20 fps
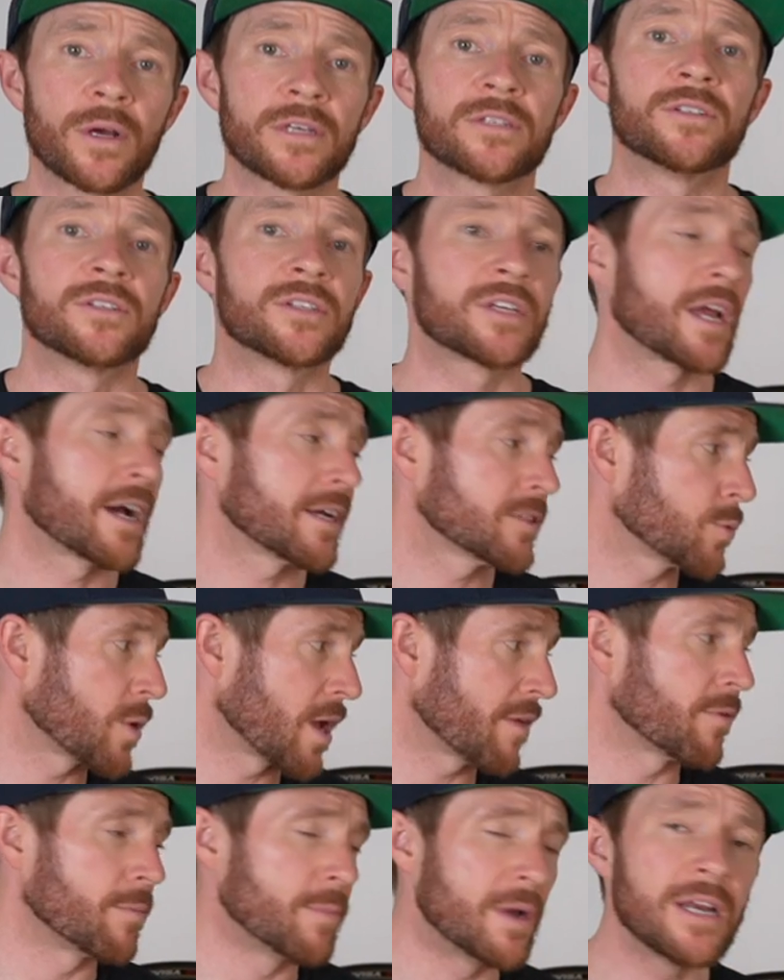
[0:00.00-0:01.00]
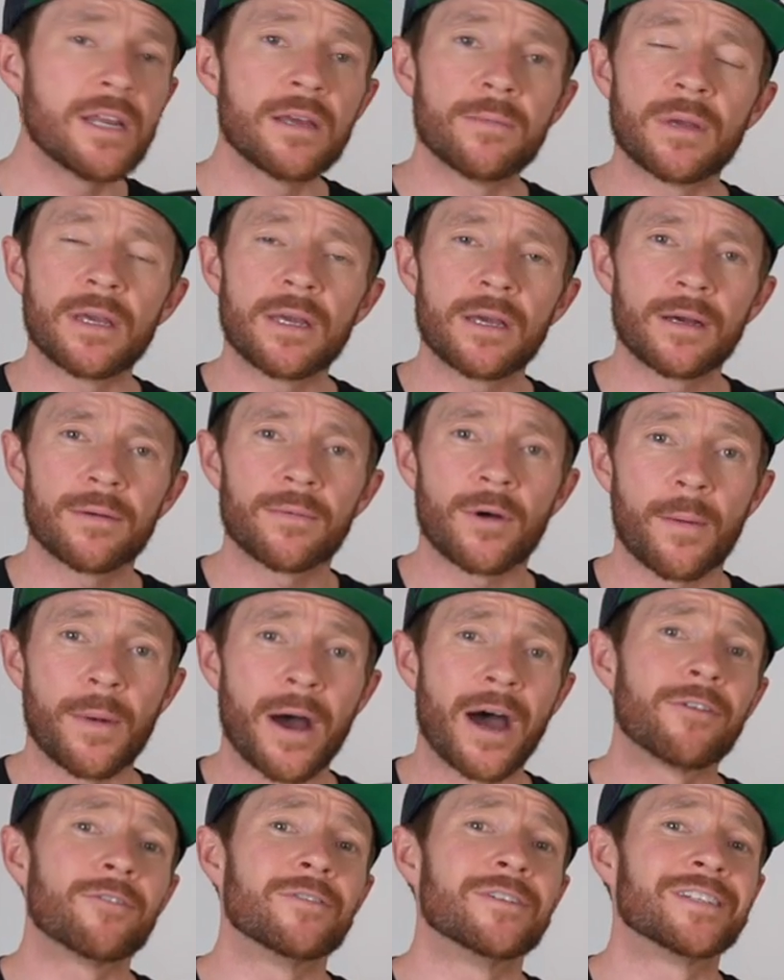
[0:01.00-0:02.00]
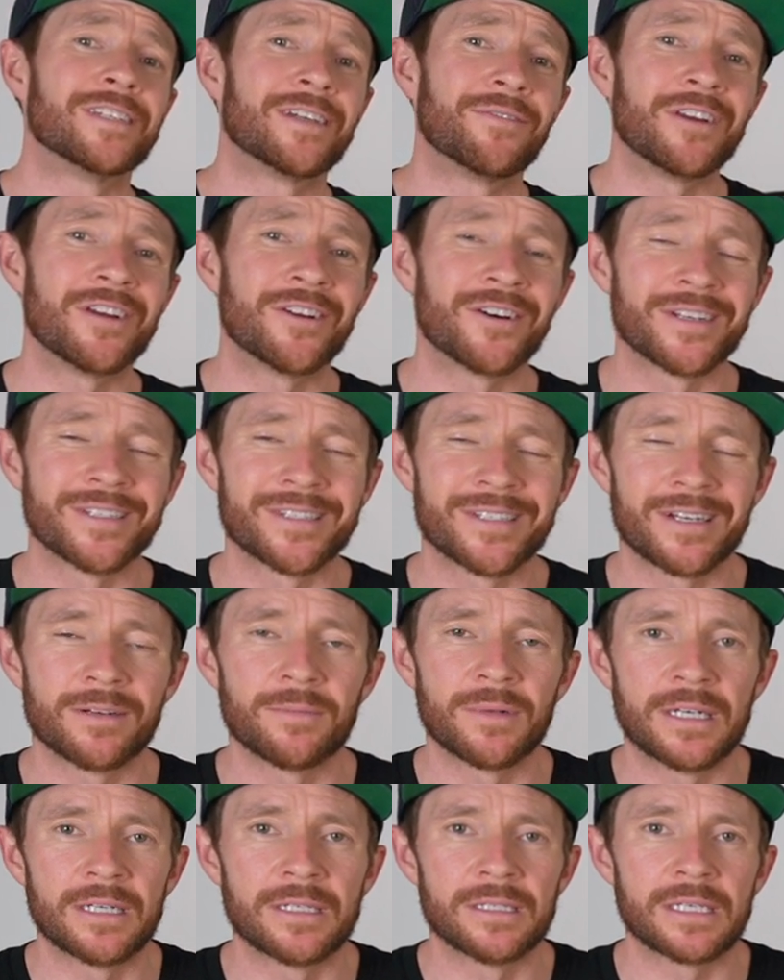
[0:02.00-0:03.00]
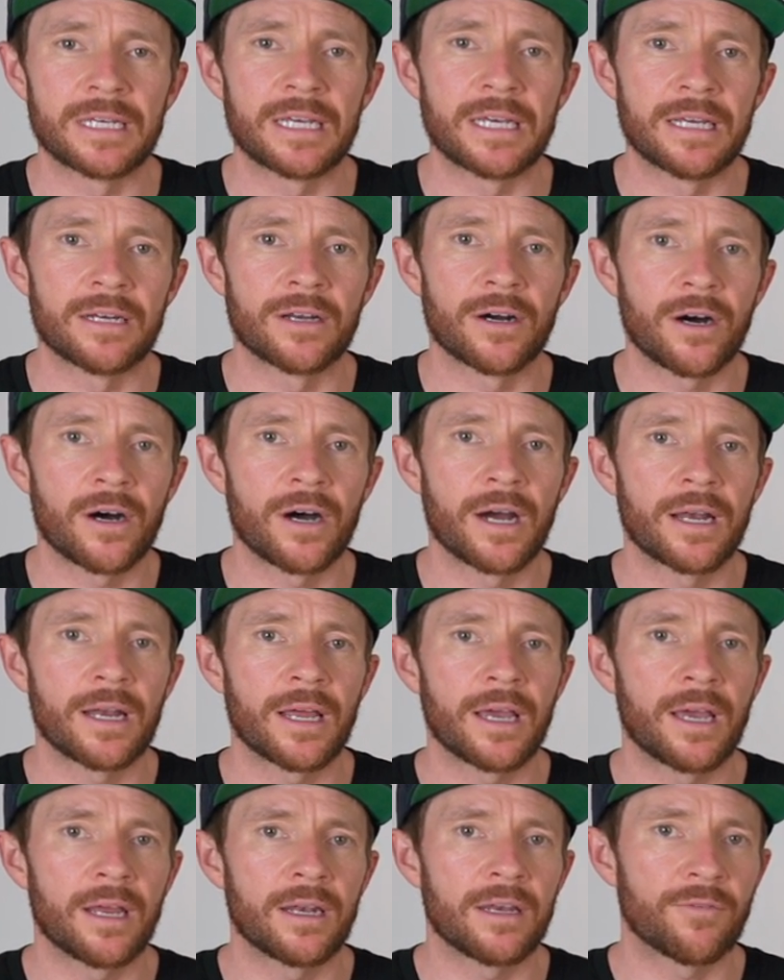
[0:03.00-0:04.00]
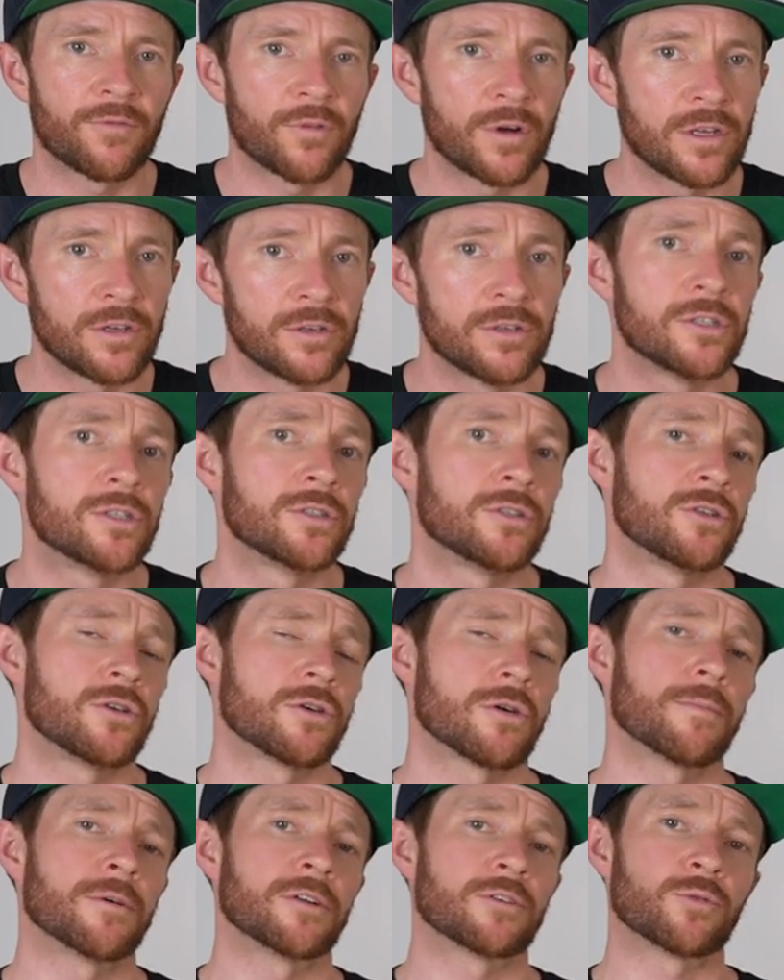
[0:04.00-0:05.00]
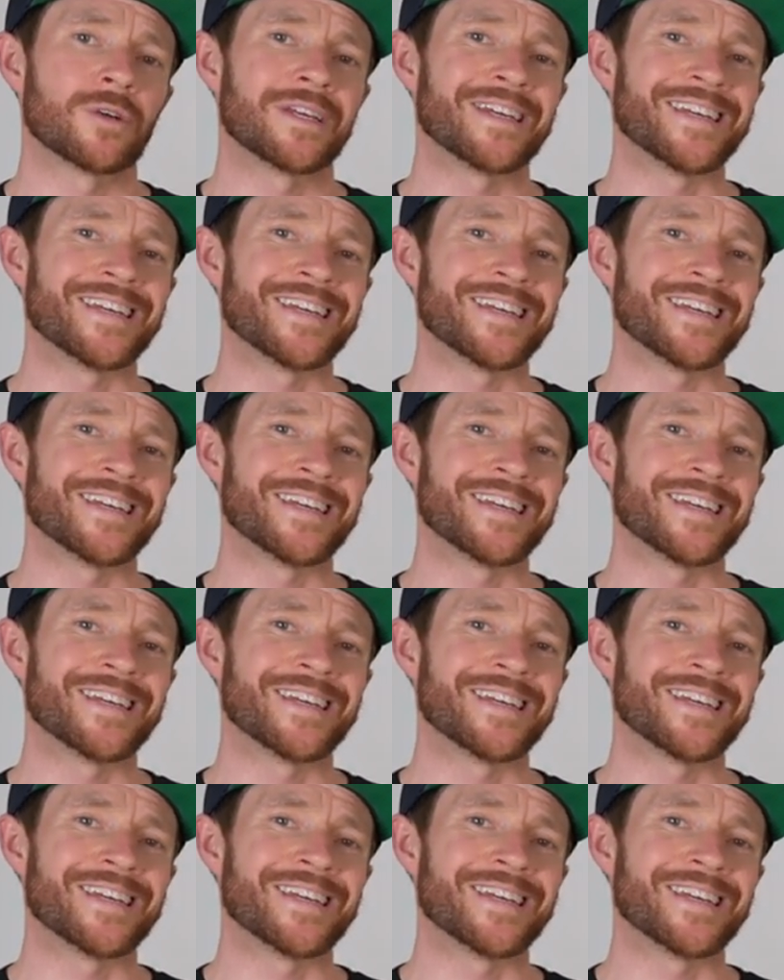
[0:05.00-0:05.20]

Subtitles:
as discussed, we have a medium here. I'm 179 centimeters in height. And if we use geometry